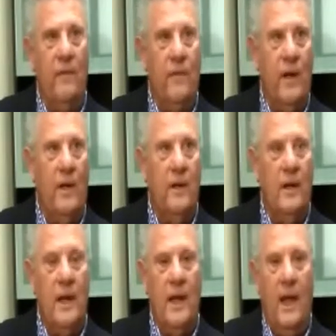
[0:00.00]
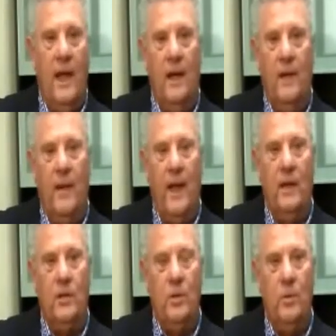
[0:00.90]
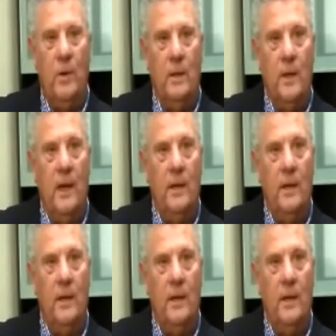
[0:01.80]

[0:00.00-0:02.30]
it fun uh, and to uh,